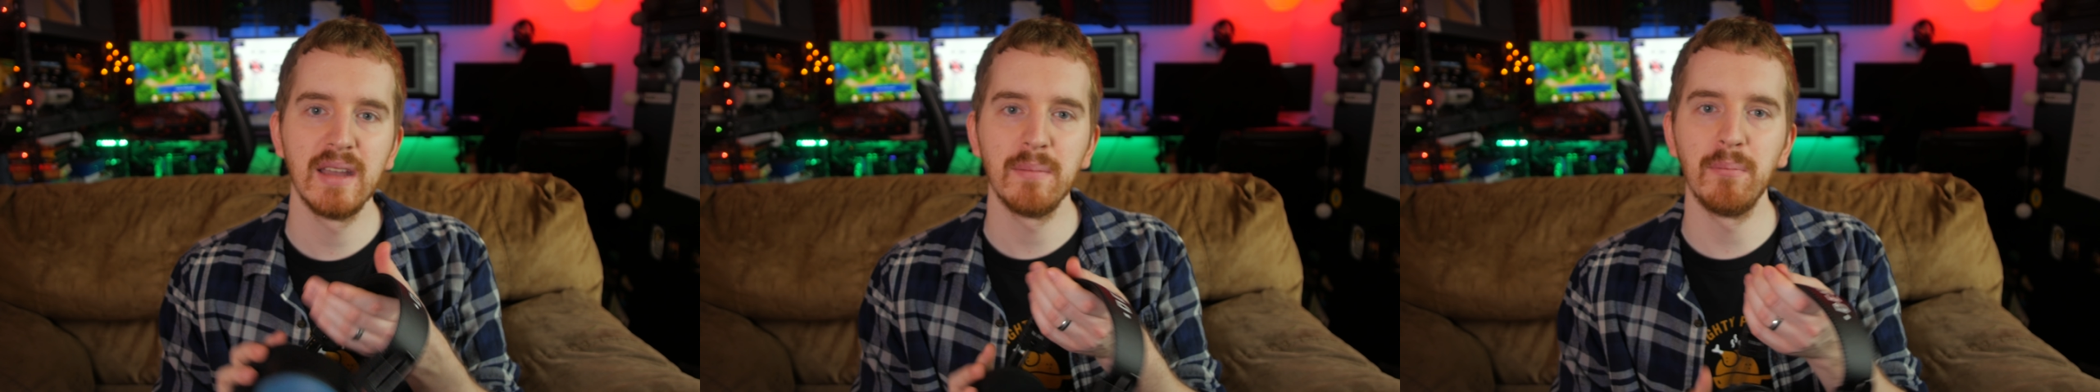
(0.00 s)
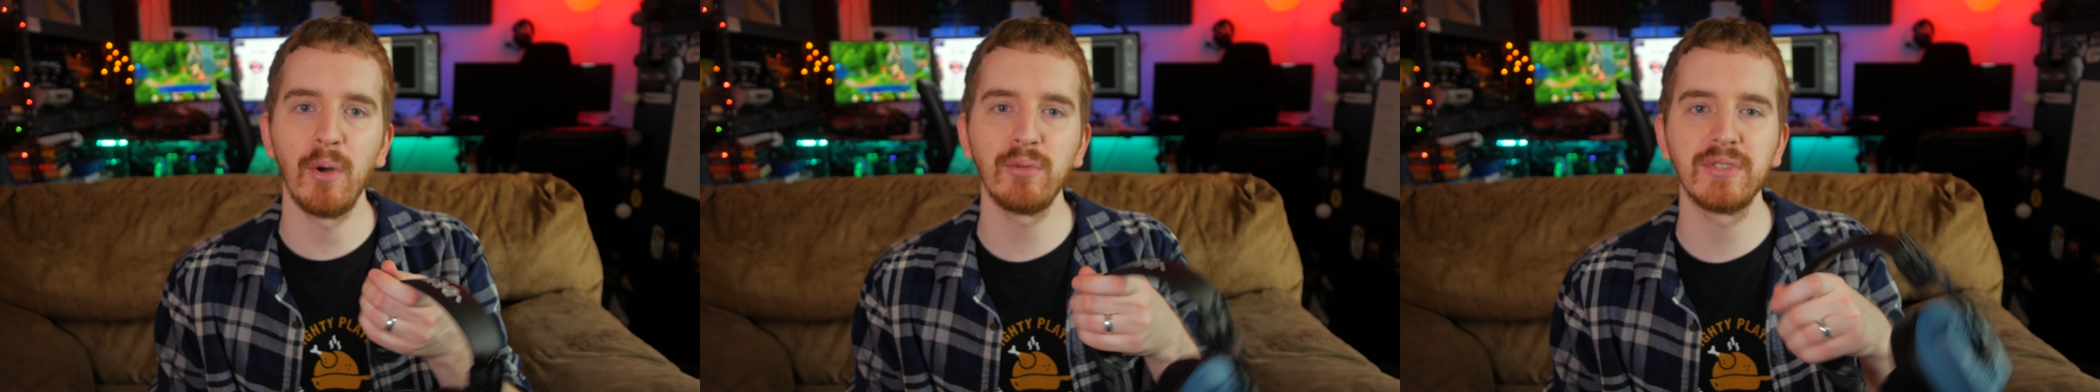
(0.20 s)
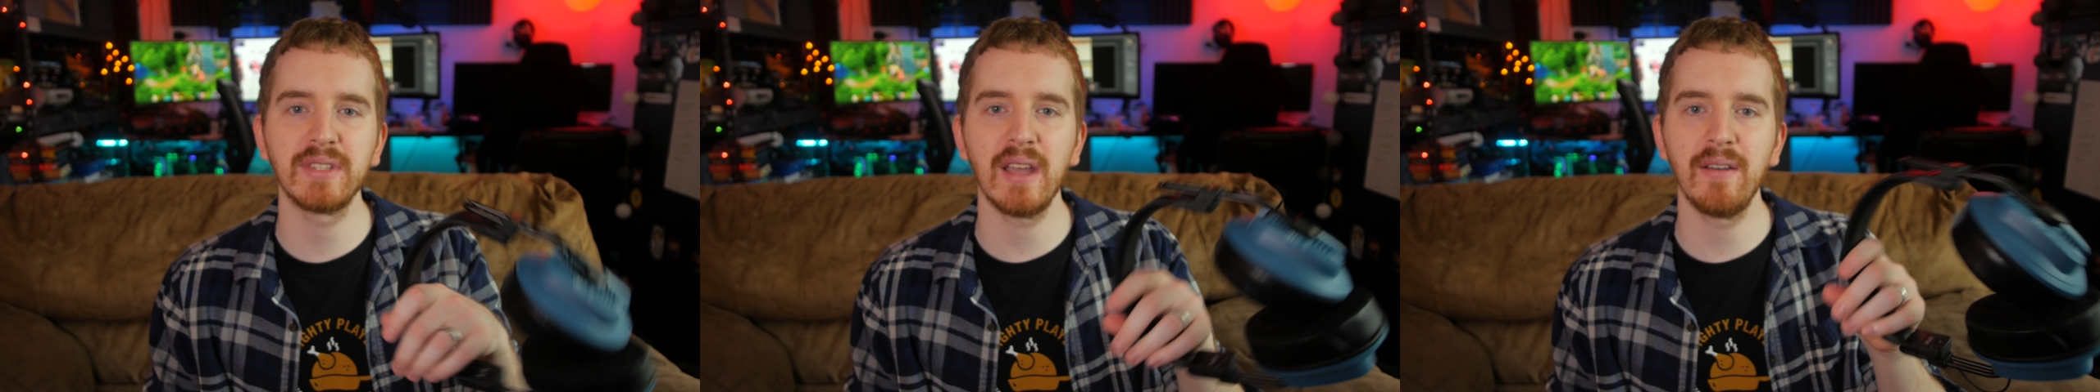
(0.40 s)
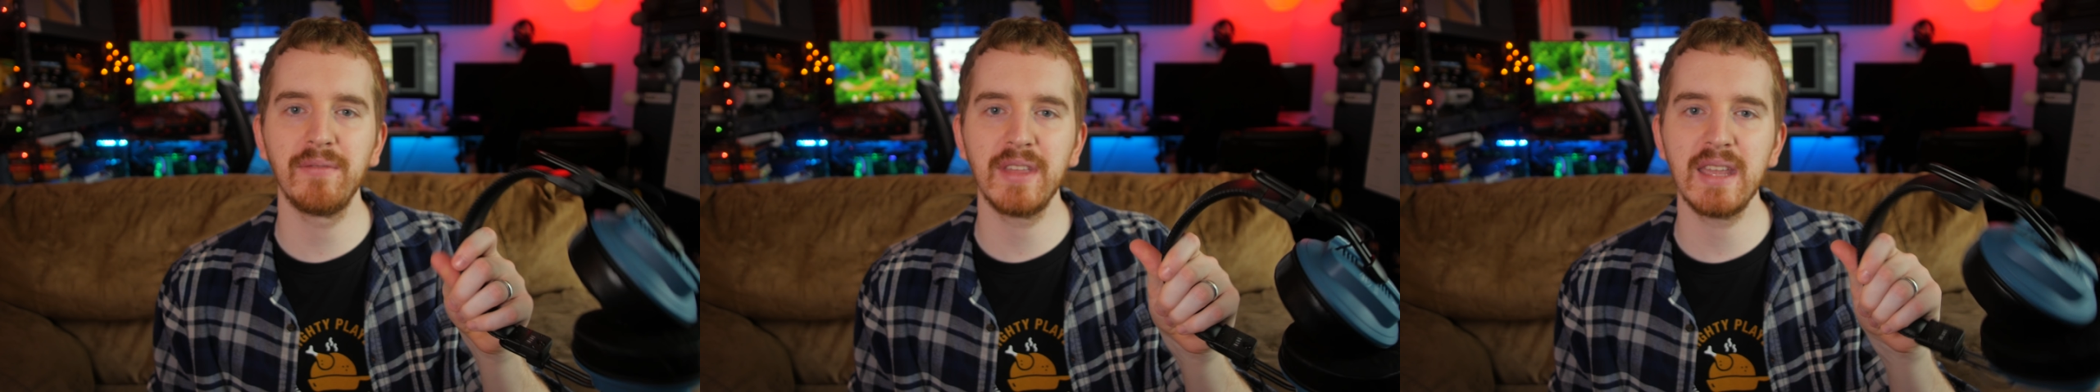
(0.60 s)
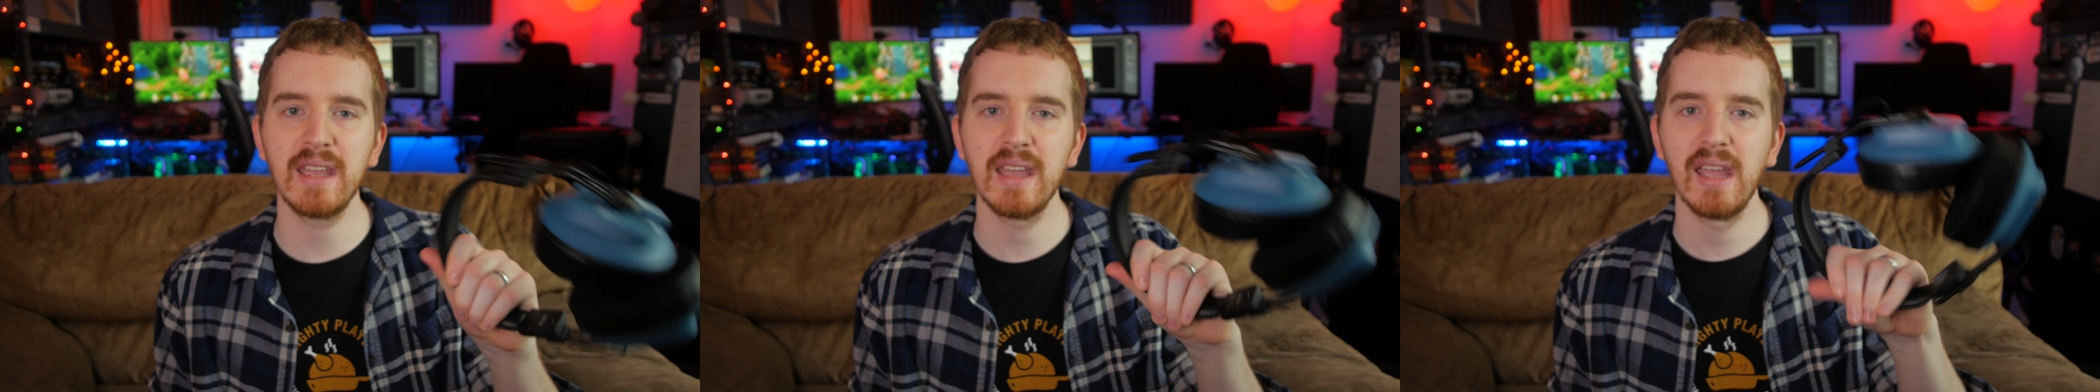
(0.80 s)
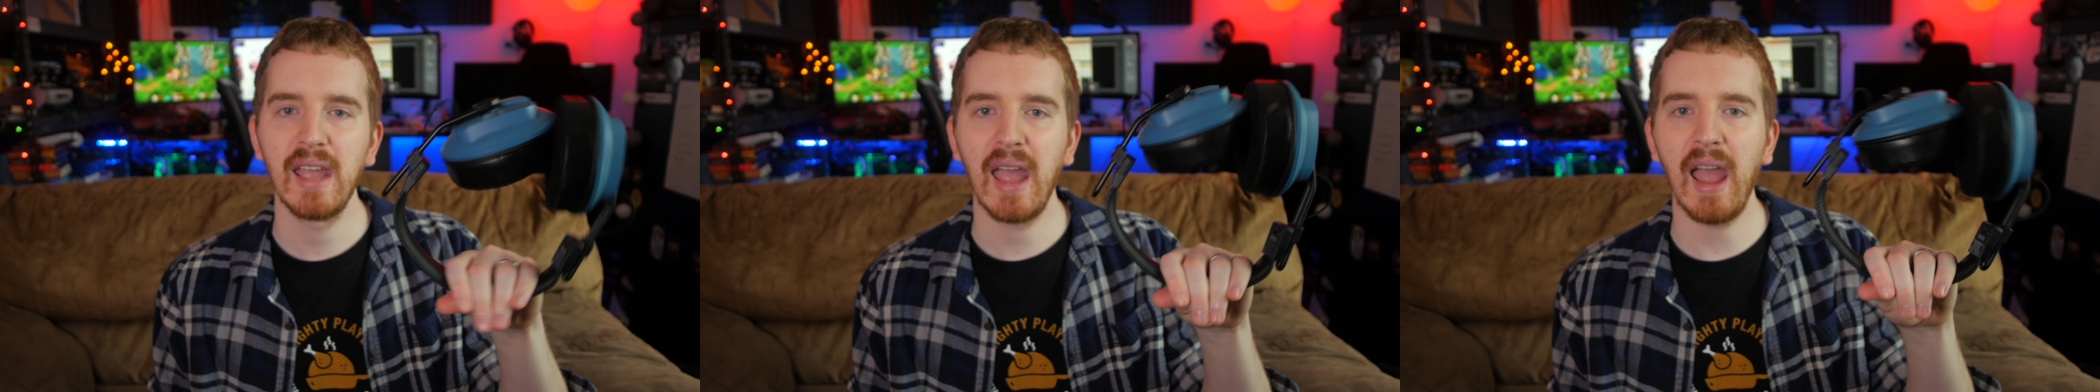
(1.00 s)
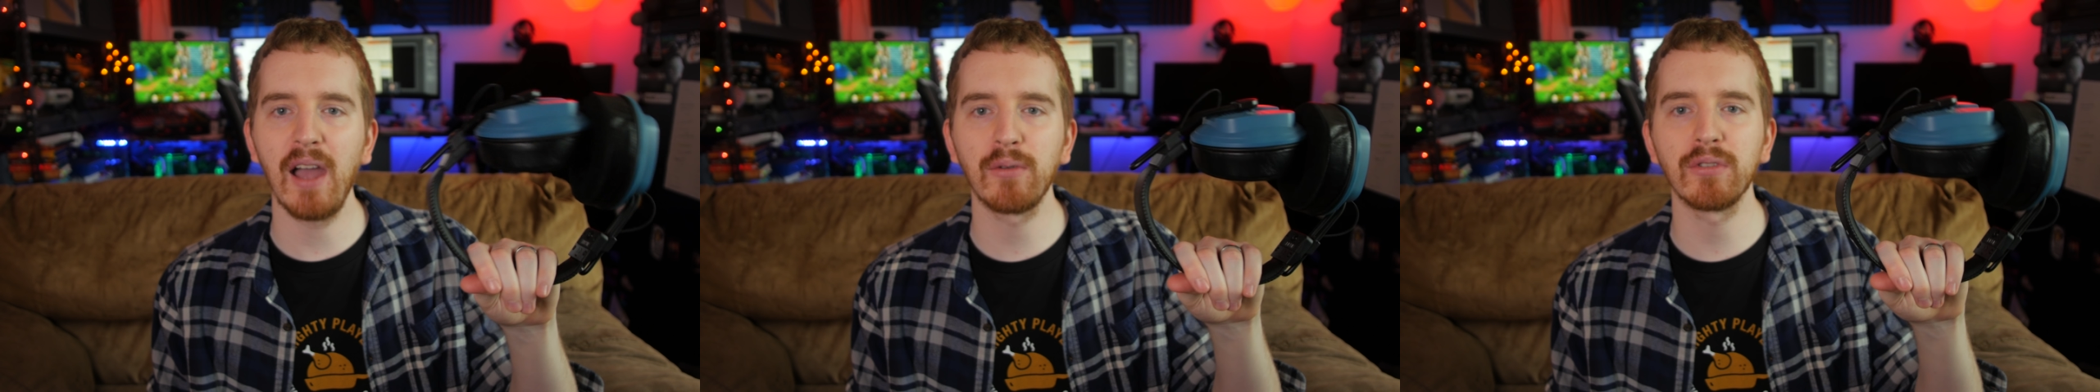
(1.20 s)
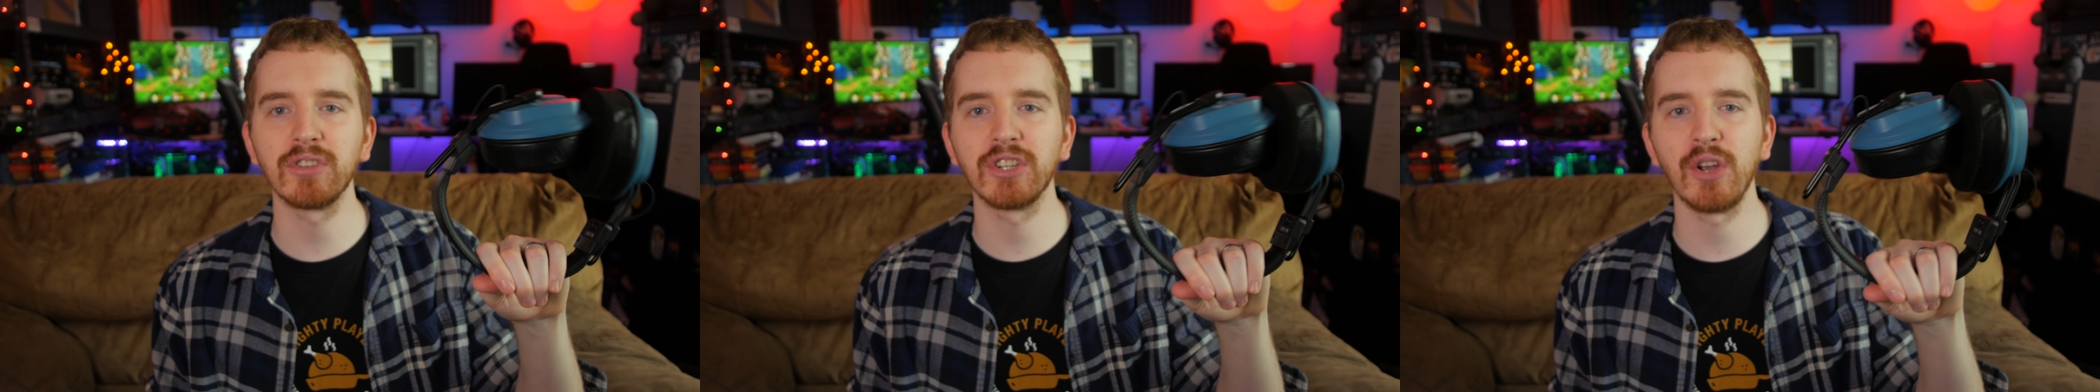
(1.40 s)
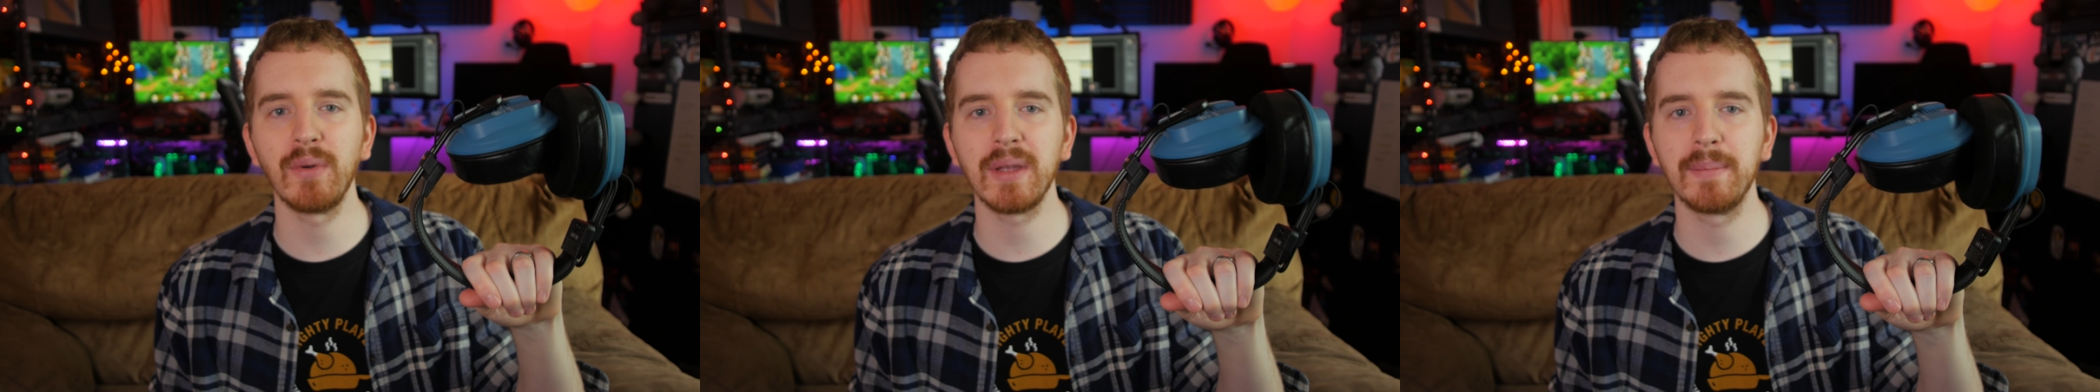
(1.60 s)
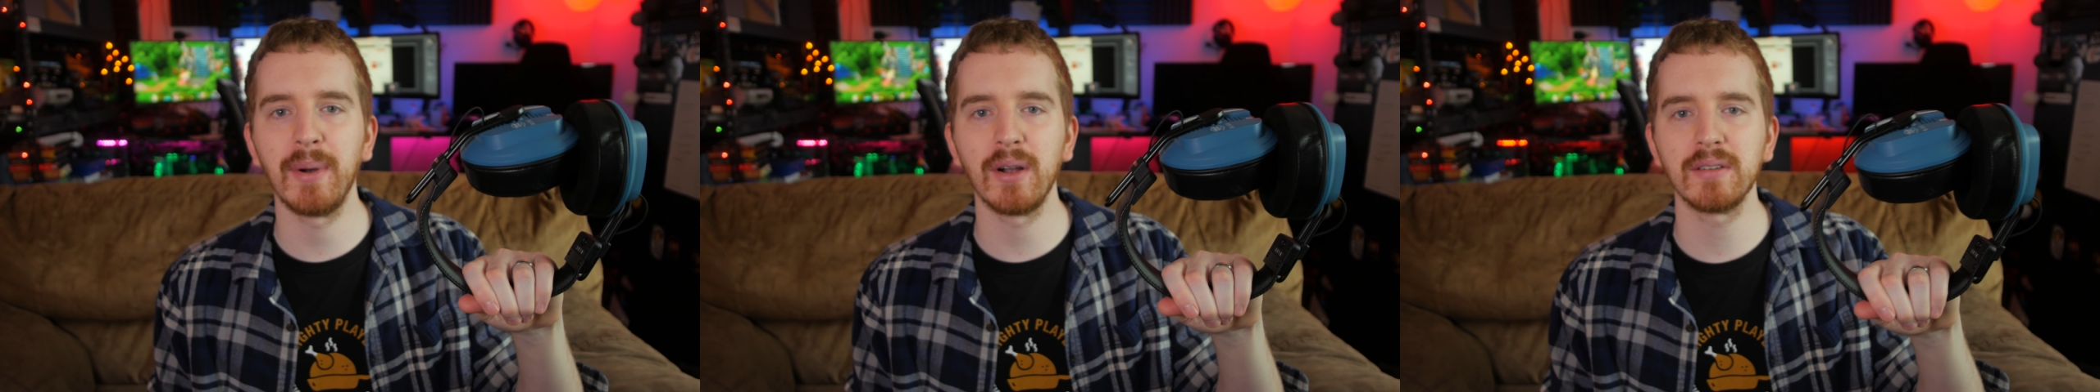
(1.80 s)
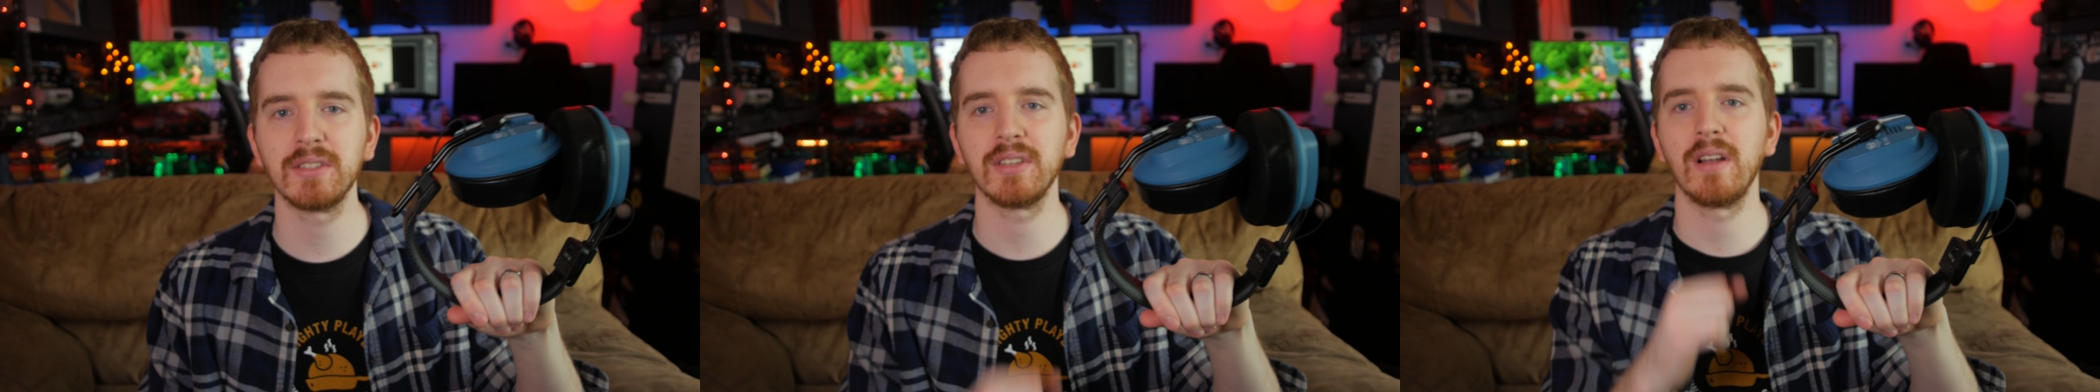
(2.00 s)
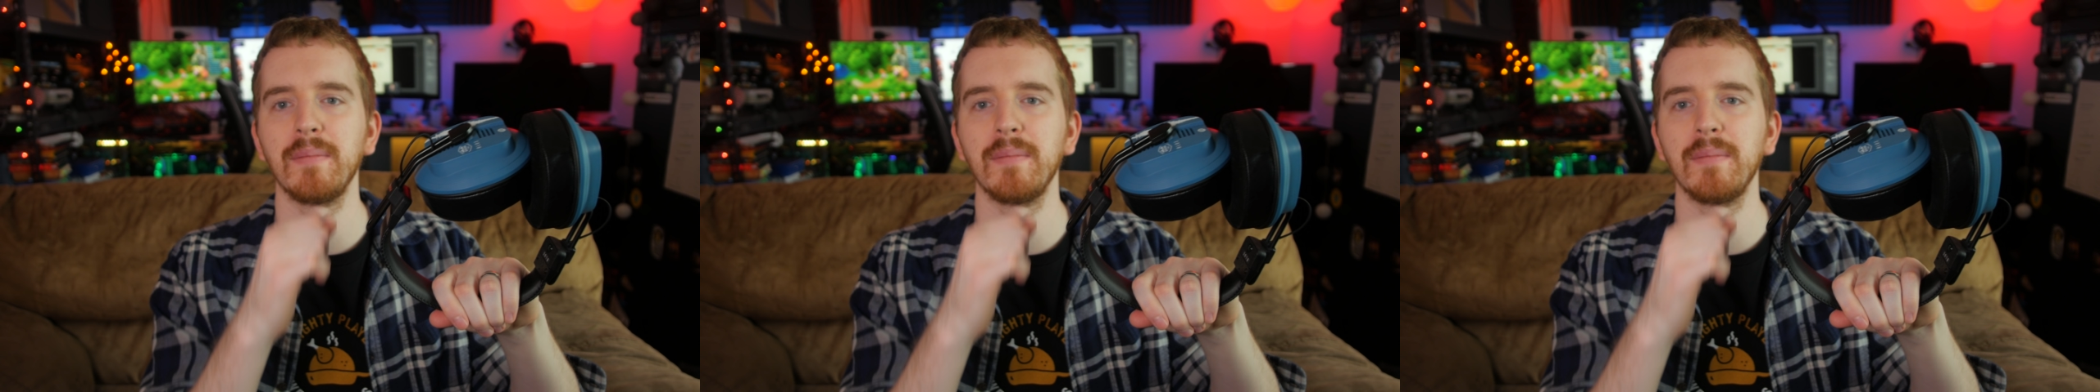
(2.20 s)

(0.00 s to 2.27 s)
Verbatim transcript: Most of the outer showing parts